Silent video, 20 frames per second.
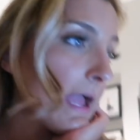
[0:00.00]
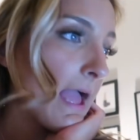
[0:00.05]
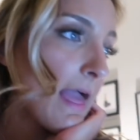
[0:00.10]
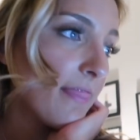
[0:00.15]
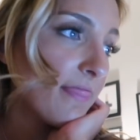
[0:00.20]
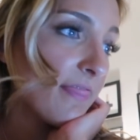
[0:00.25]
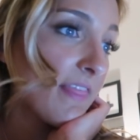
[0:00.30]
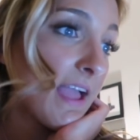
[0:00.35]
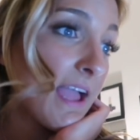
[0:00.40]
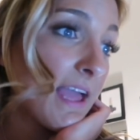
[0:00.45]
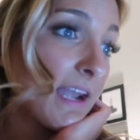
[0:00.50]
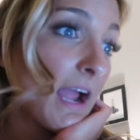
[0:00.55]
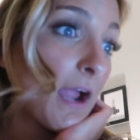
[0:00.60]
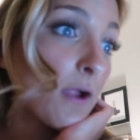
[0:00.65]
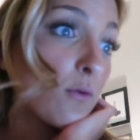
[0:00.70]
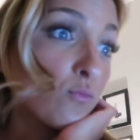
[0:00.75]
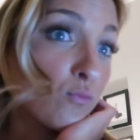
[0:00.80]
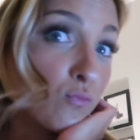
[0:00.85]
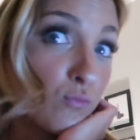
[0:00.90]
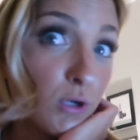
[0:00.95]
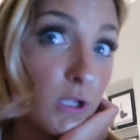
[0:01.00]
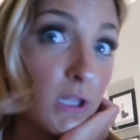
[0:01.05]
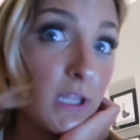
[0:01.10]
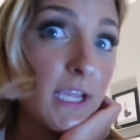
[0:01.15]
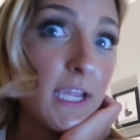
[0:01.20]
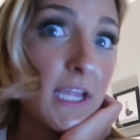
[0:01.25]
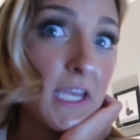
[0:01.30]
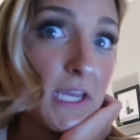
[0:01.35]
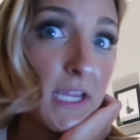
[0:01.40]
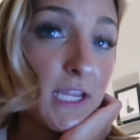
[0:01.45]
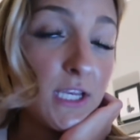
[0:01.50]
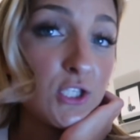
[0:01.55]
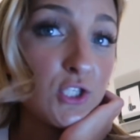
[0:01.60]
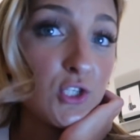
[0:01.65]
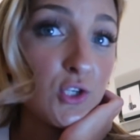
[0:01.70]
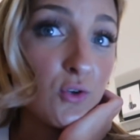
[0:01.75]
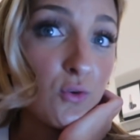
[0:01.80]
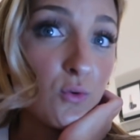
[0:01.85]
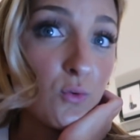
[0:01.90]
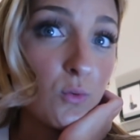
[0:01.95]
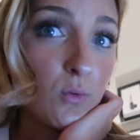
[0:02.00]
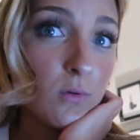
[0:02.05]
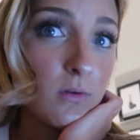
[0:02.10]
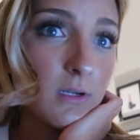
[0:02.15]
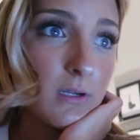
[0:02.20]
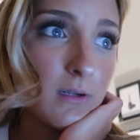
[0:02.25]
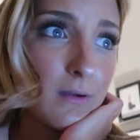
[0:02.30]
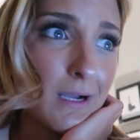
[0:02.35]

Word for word: and then I really need to,